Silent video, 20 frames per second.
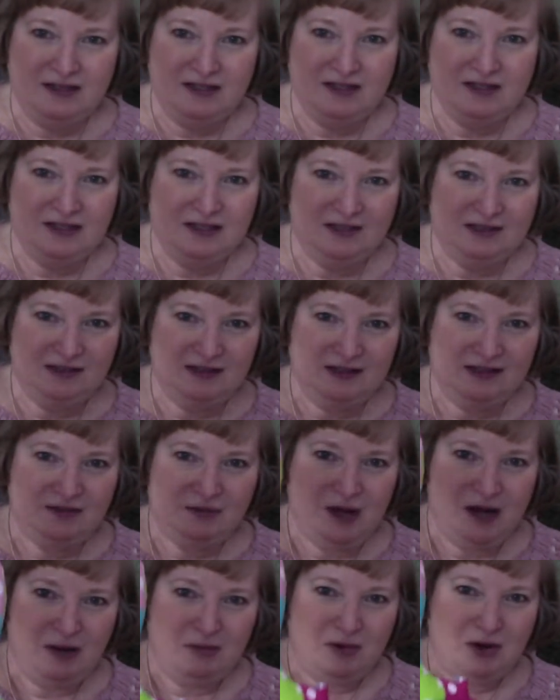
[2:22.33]
is what I'm
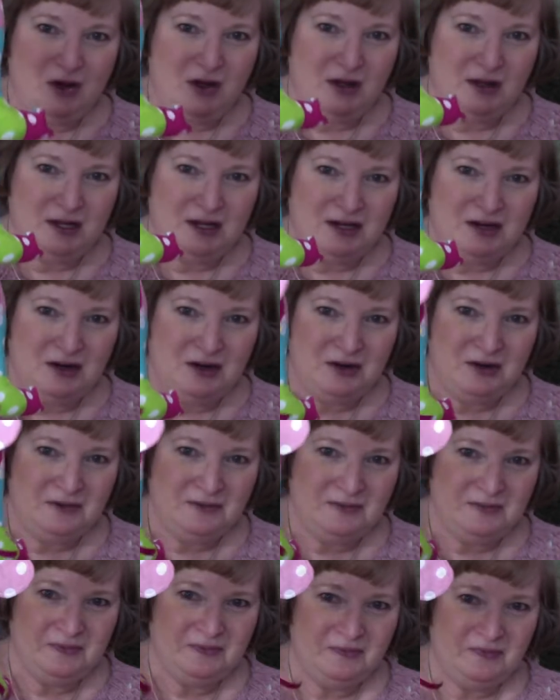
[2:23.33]
calling her.
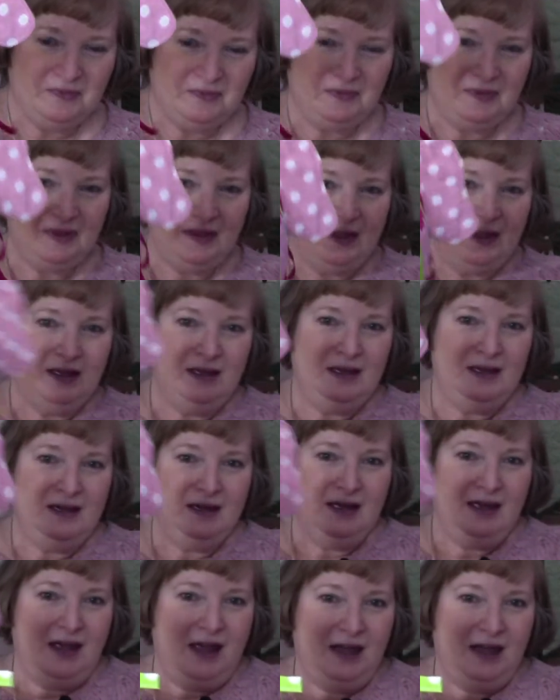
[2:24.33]
And it is a